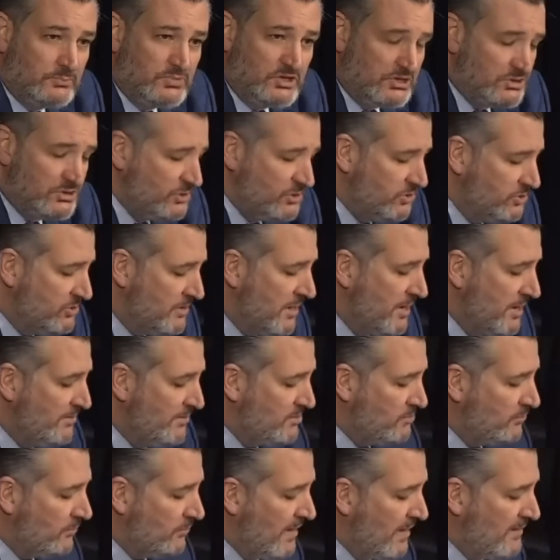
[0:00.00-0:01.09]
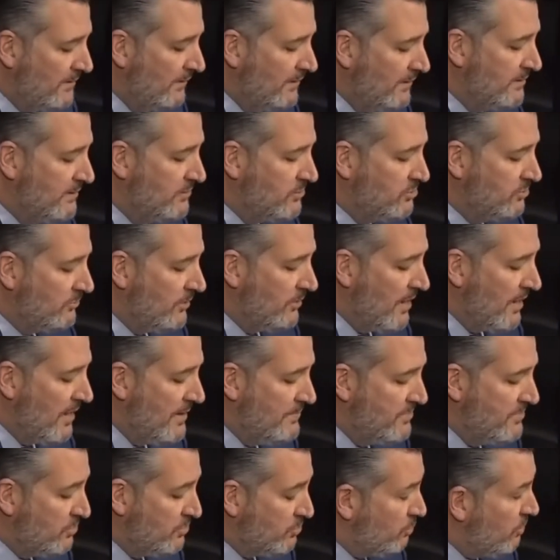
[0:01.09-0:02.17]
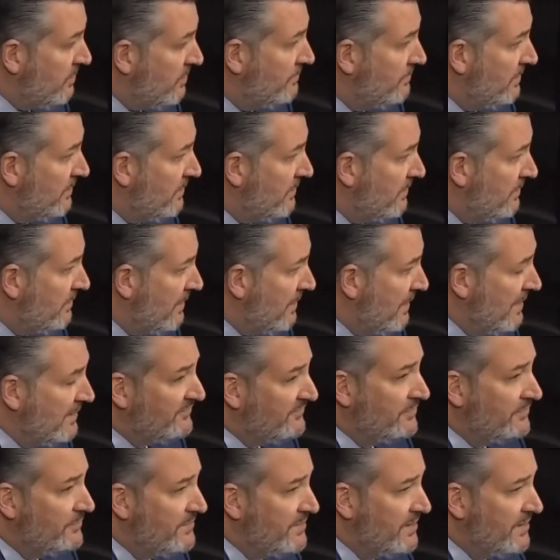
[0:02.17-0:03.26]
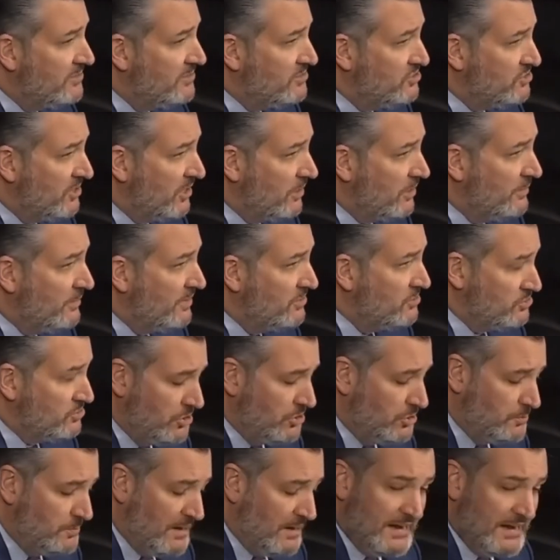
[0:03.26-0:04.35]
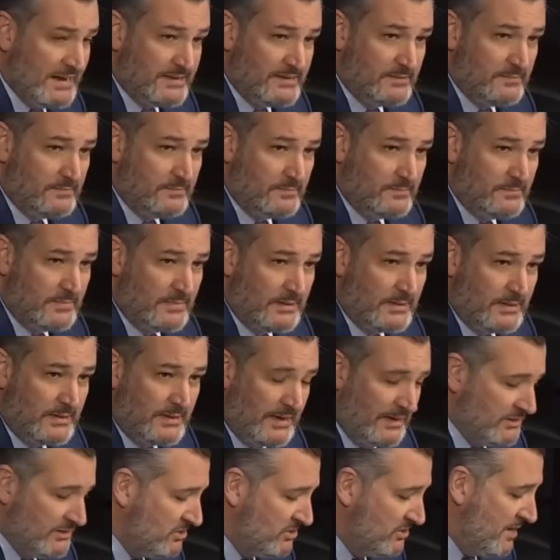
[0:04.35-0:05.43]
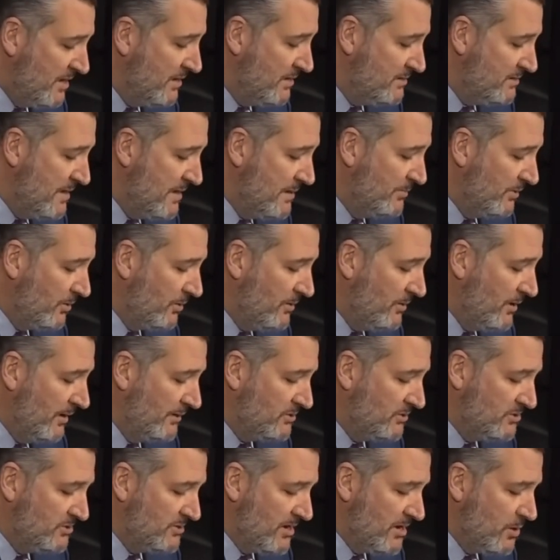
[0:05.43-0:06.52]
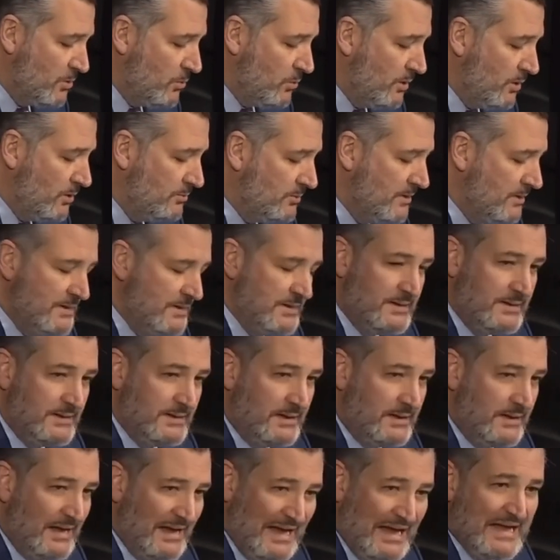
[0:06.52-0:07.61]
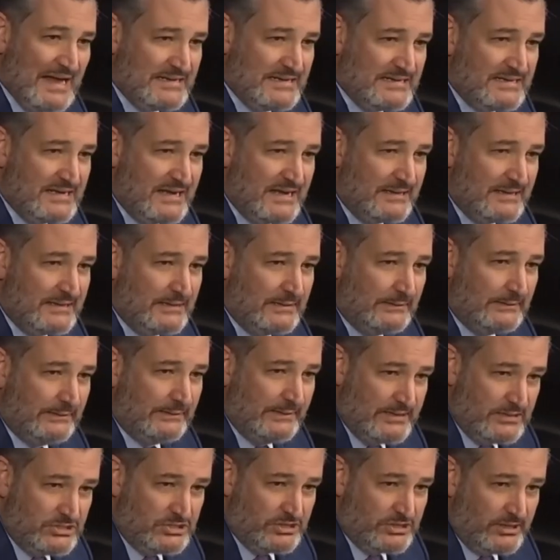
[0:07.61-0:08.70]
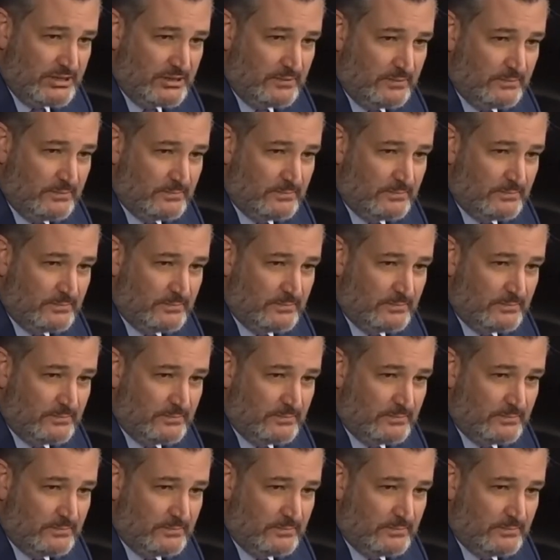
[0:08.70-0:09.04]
Justice Thomas rightly described the treatment he got from then-Chairman Joe Biden and Senate Democrats as a, quote, high-tech lynching.